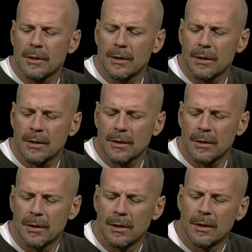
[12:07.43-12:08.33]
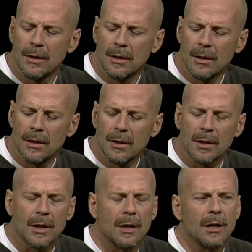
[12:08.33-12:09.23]
and uh,
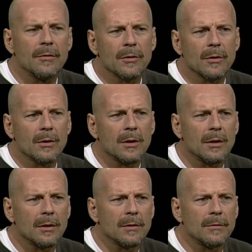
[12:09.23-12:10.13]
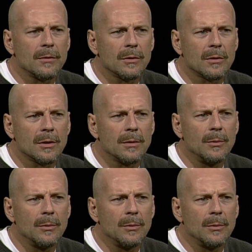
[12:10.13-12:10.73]
got hired for, uh, for uh,